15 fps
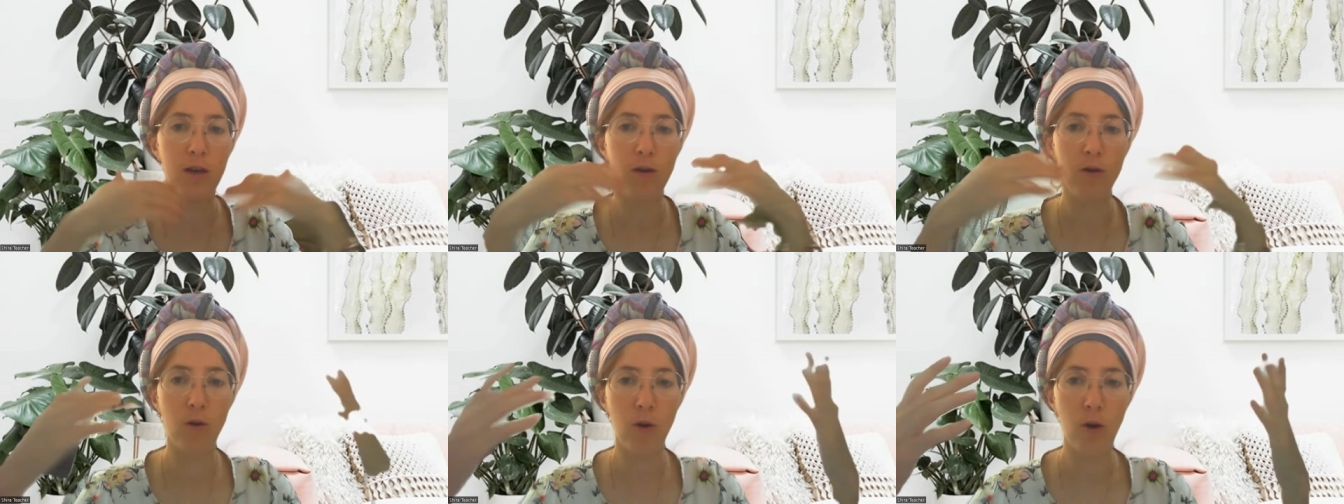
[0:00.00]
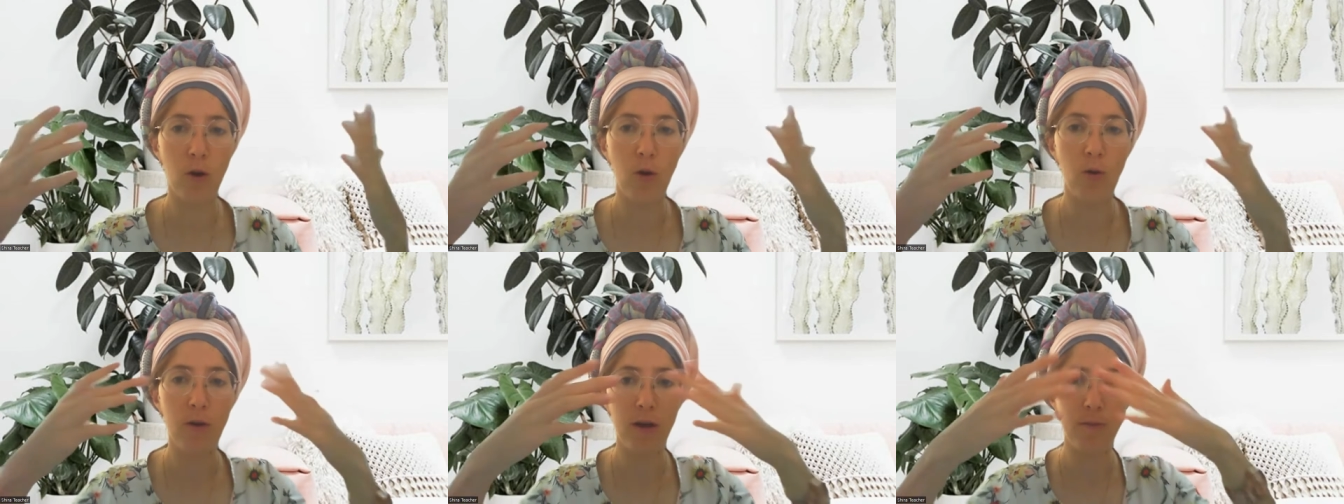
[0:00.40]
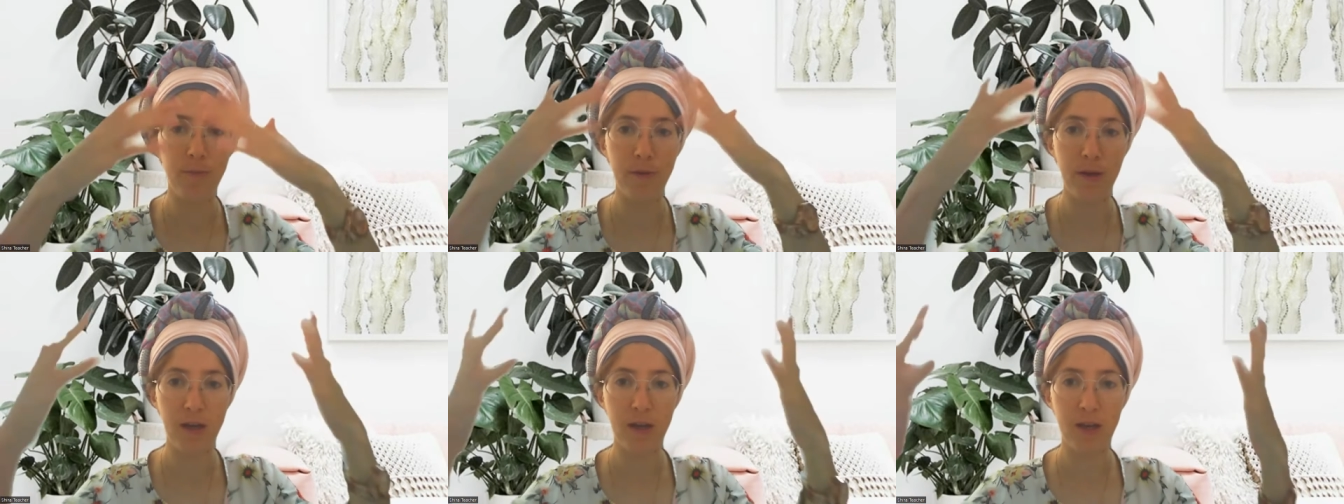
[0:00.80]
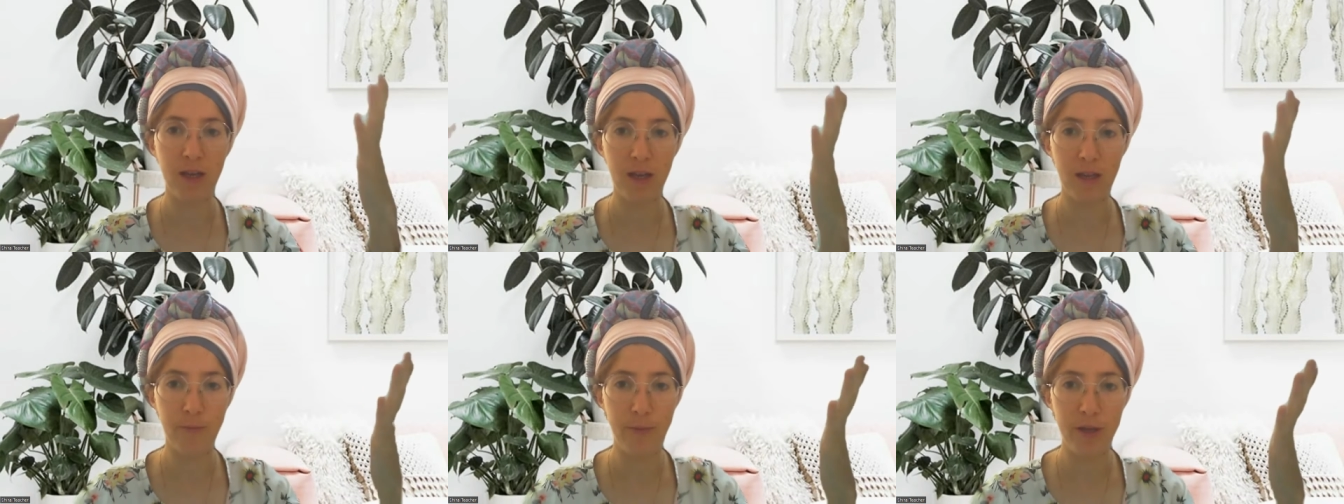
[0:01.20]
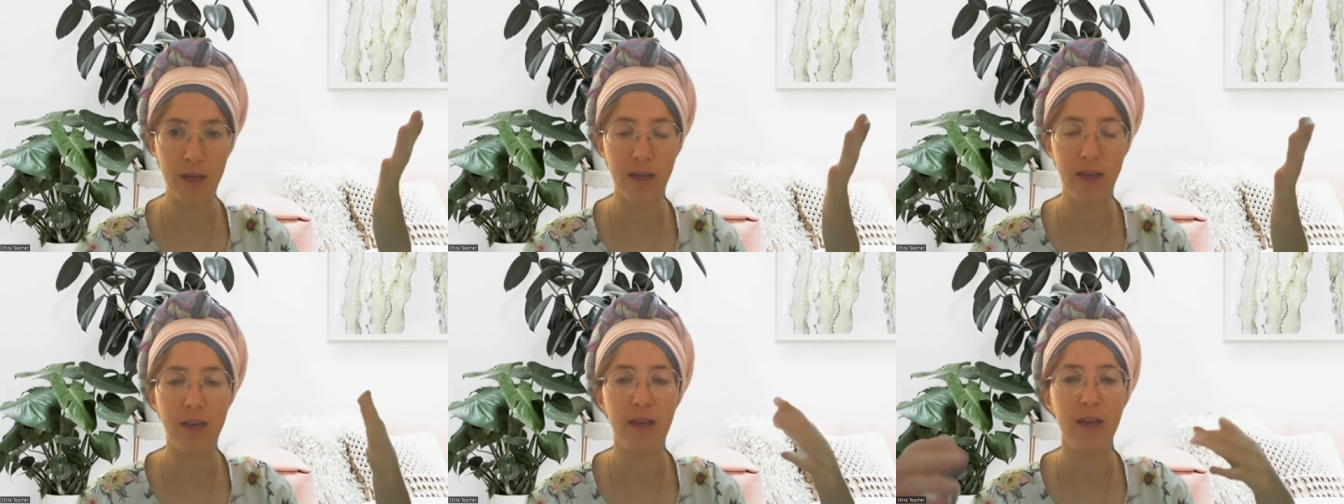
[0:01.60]
grow and get
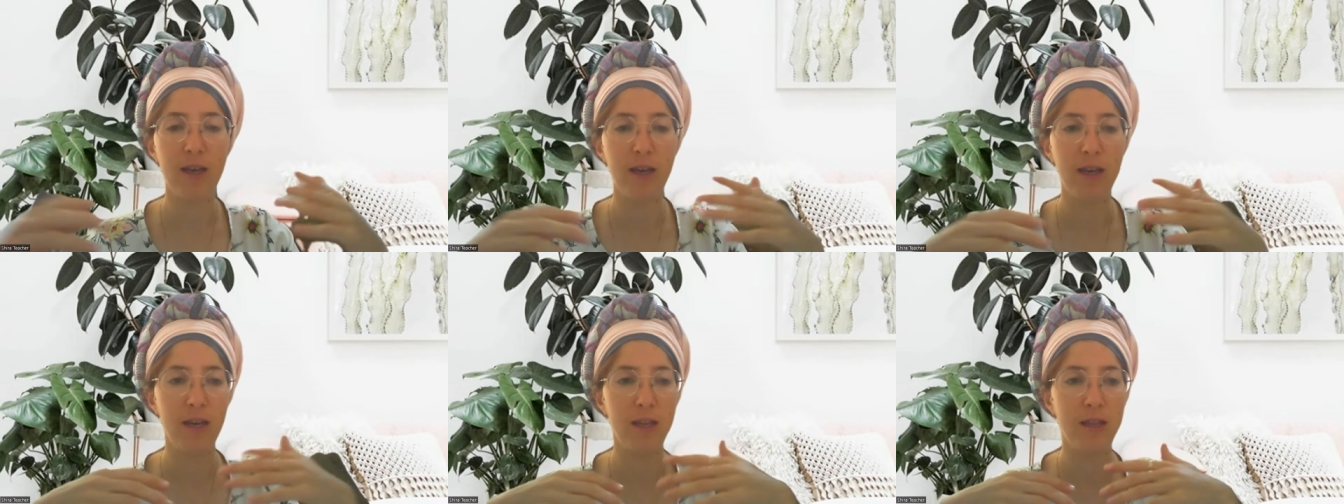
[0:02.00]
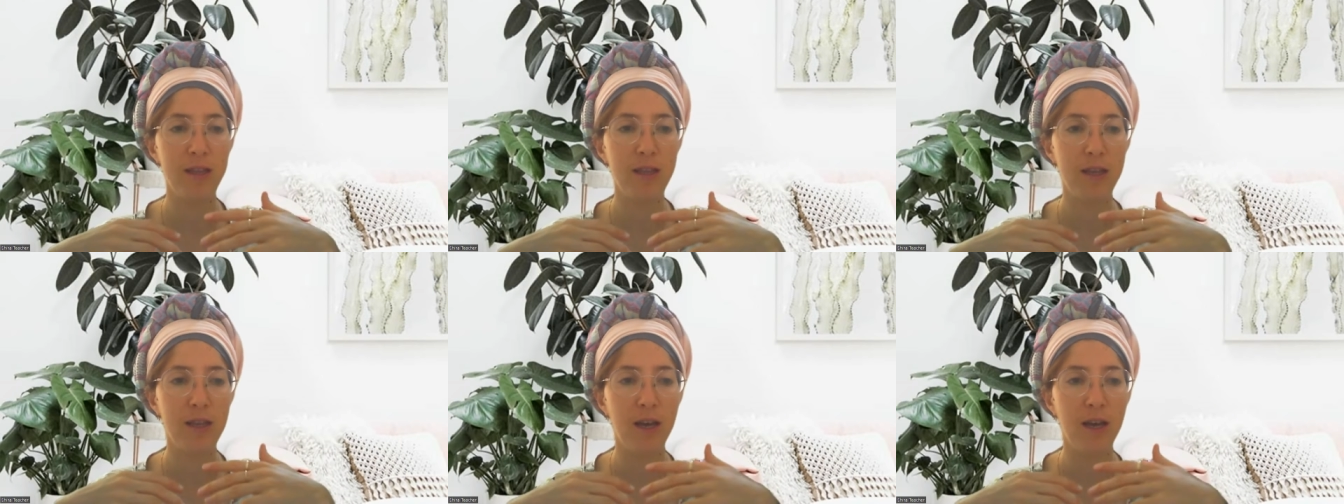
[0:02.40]
bigger, and